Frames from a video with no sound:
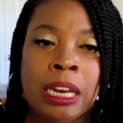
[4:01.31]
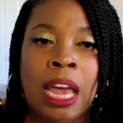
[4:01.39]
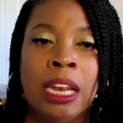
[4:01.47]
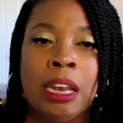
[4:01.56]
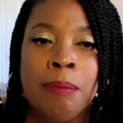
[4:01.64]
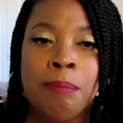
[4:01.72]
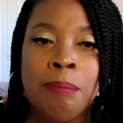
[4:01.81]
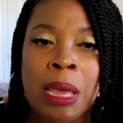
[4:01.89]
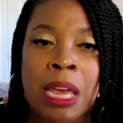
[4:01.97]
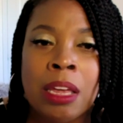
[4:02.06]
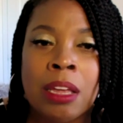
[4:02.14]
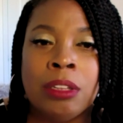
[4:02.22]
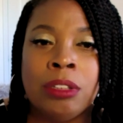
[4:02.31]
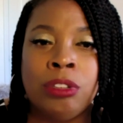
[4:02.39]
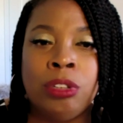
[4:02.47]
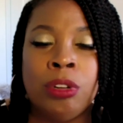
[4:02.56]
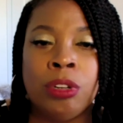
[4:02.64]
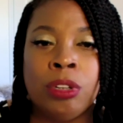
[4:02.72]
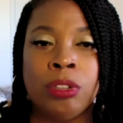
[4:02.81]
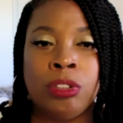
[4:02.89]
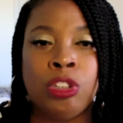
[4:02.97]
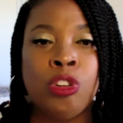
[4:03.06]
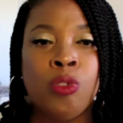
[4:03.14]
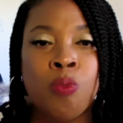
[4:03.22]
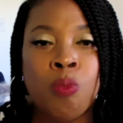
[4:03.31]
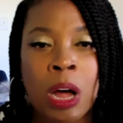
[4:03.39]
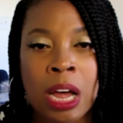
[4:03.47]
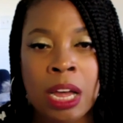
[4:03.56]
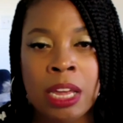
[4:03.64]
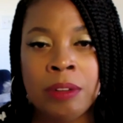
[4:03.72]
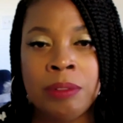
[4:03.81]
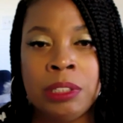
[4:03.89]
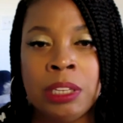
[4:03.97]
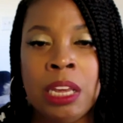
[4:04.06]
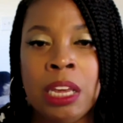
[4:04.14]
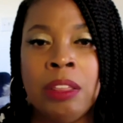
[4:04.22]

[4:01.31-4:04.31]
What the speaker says: And Lamech took two wives.